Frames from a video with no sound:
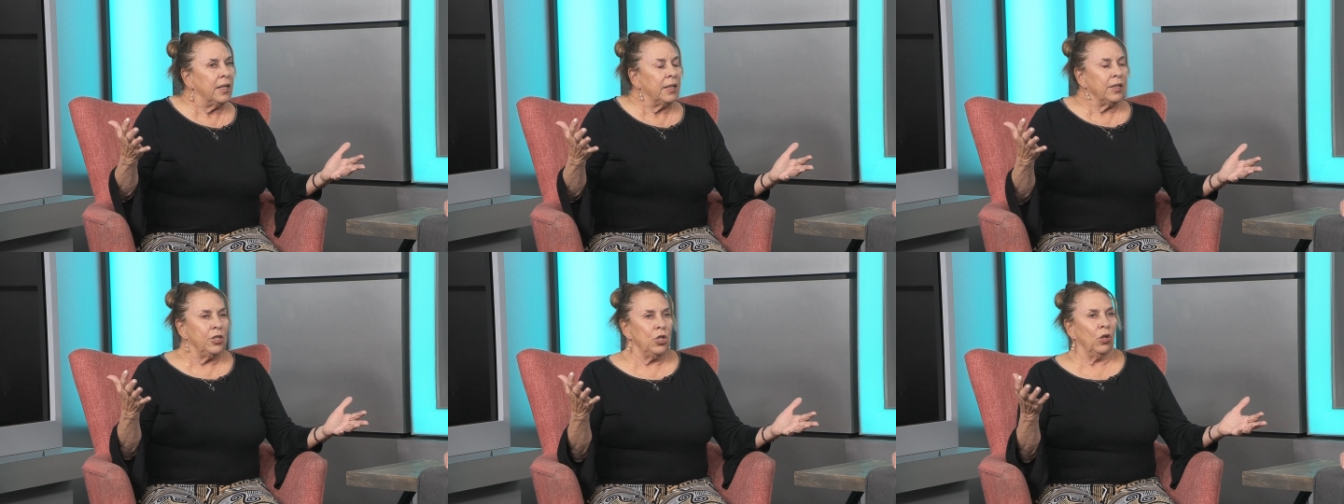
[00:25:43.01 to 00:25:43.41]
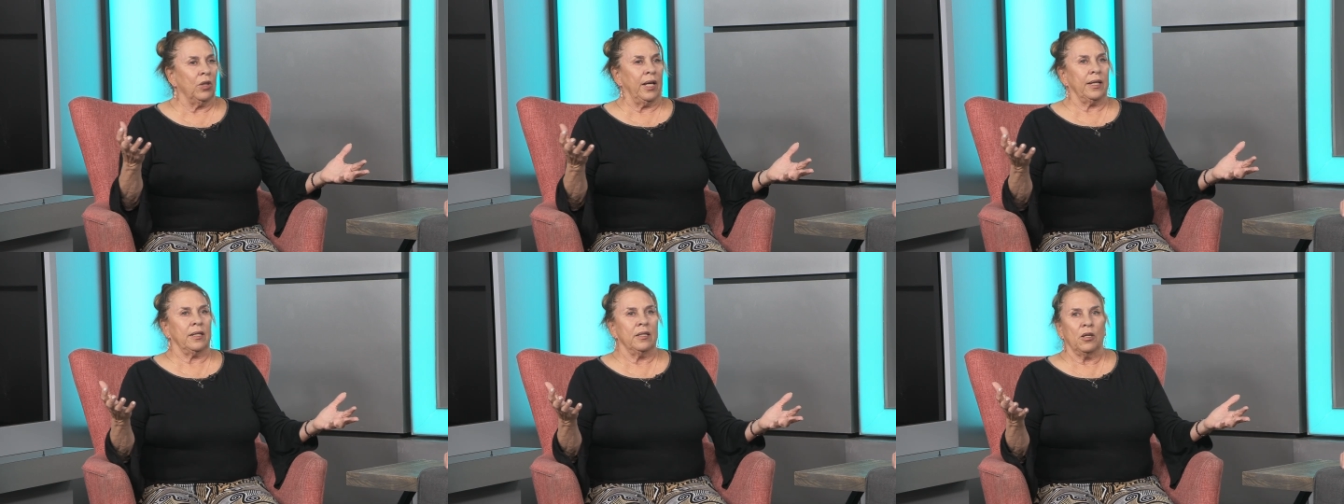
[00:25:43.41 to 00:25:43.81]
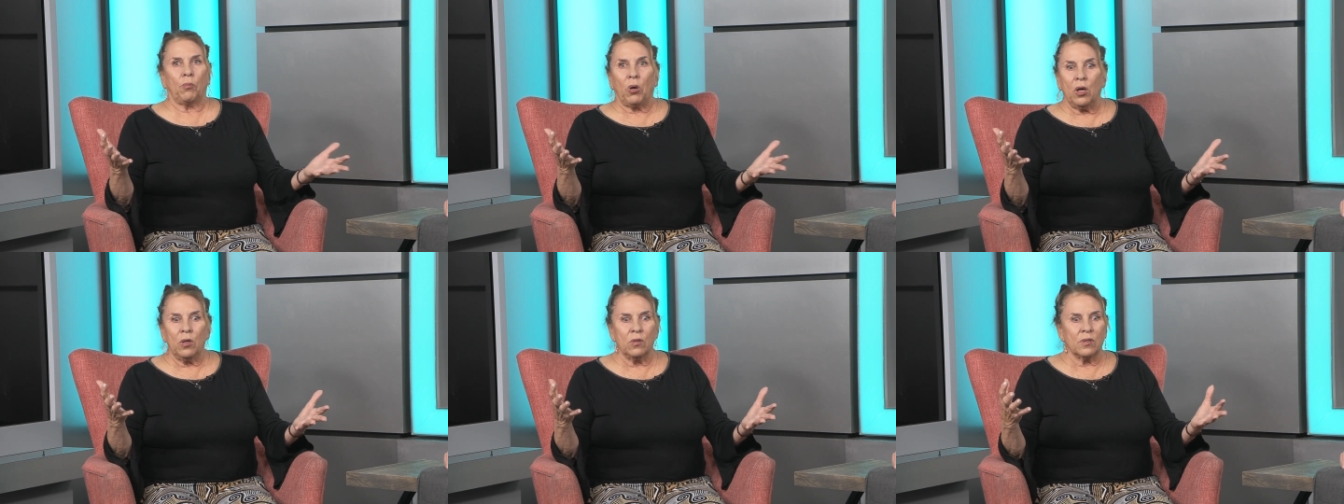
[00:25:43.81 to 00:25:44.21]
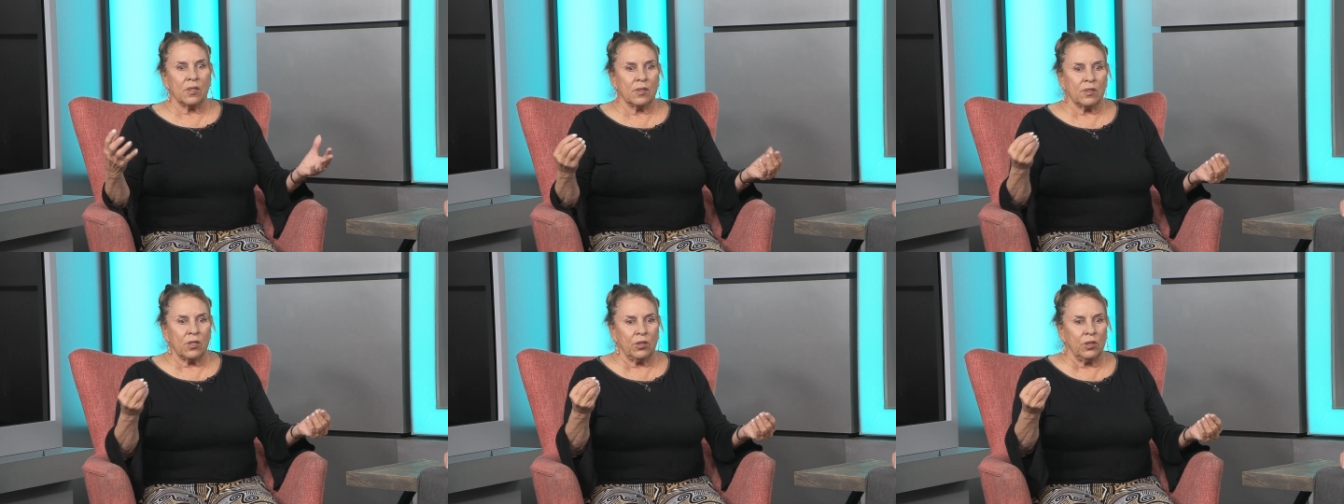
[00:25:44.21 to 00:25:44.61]
like in the pros,
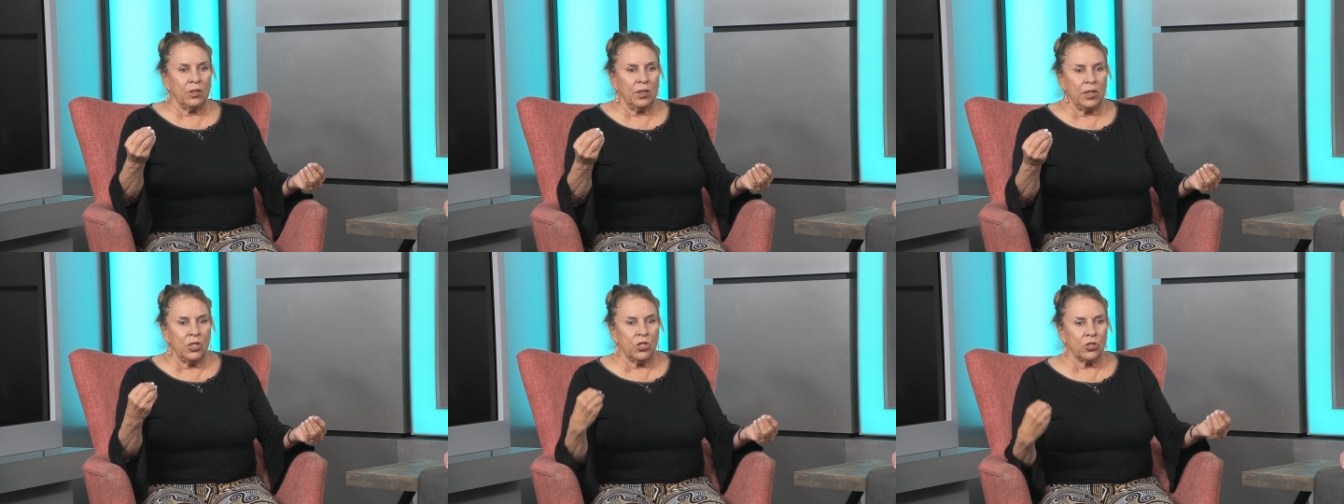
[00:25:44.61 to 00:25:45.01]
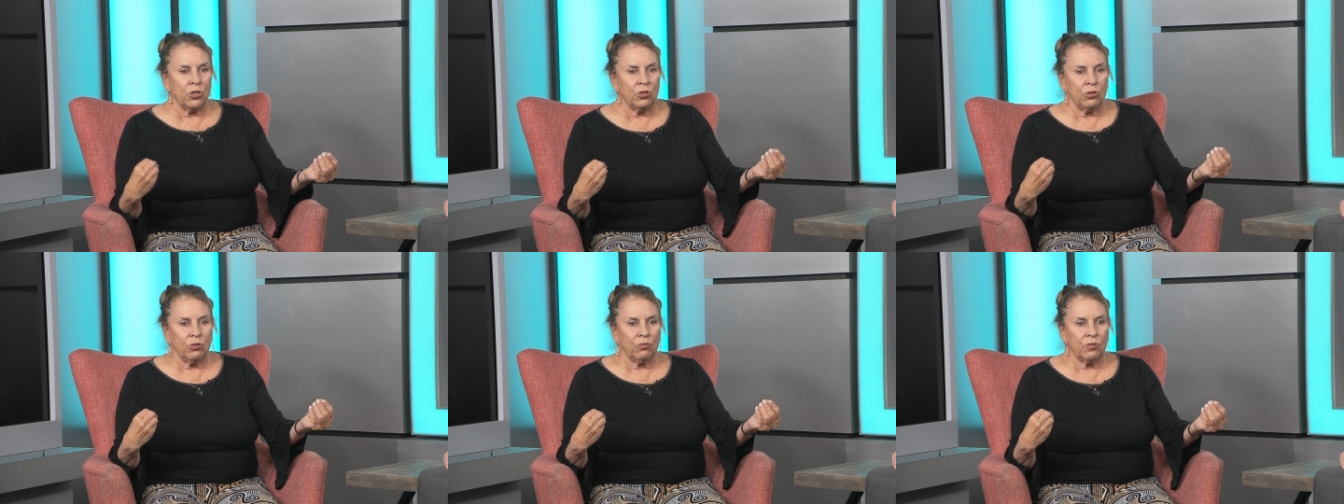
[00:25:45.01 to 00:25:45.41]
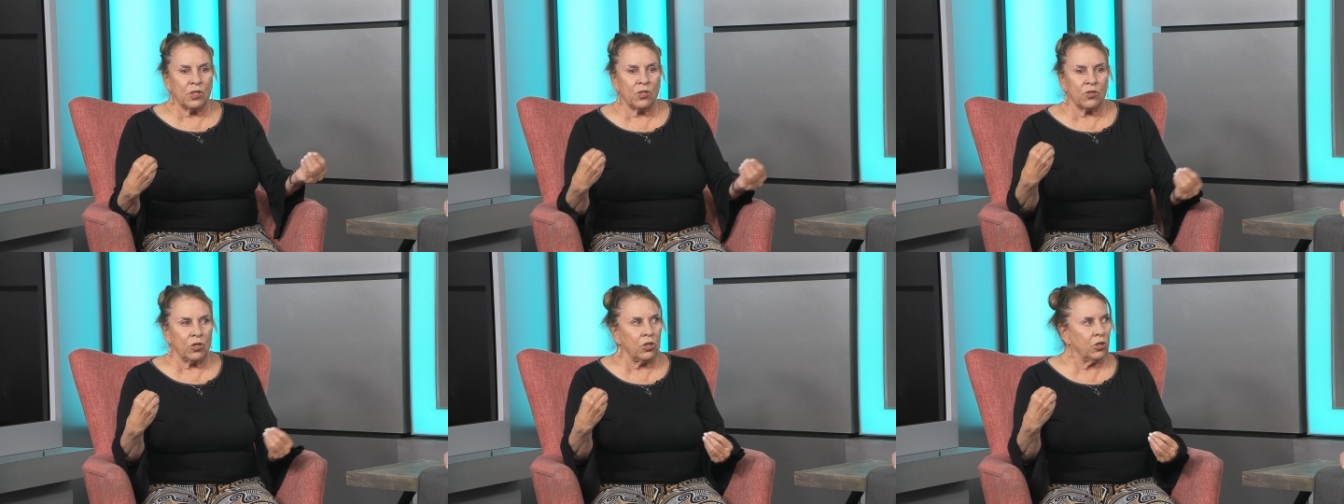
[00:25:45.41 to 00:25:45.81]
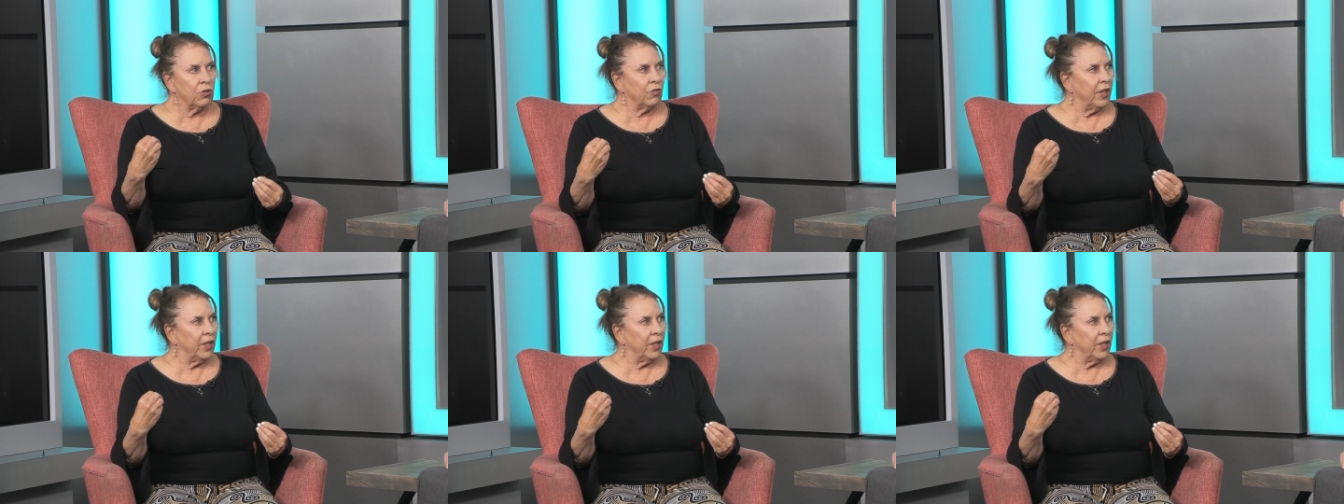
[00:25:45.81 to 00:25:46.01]
is there an injury reserve?